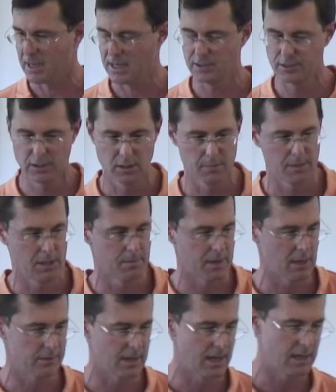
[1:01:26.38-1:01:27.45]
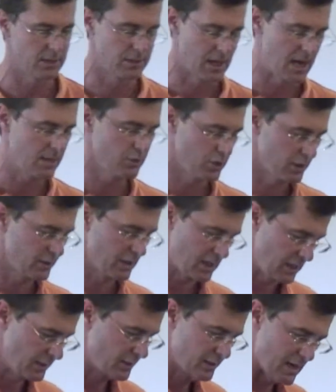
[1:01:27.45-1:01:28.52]
amazing to me about that is not just that
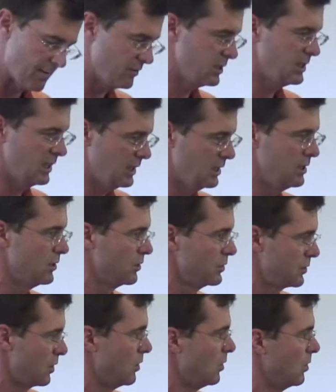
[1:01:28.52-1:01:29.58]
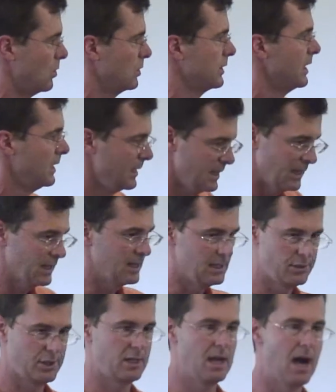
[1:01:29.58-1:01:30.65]
he's 17 years old and
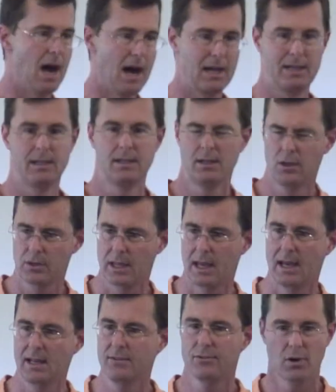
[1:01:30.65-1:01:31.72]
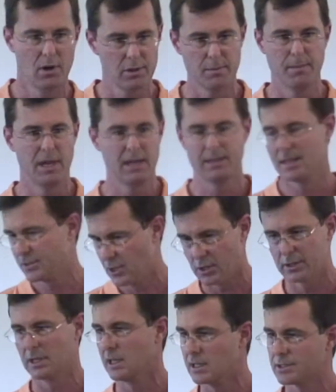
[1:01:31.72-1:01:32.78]
he's a guy. Okay? For all the men, that's all
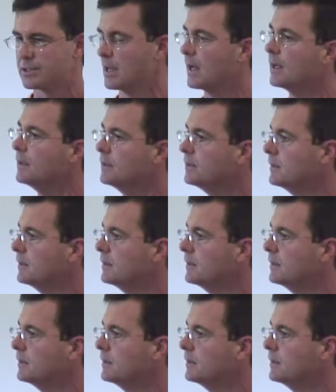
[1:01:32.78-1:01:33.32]
you need to say.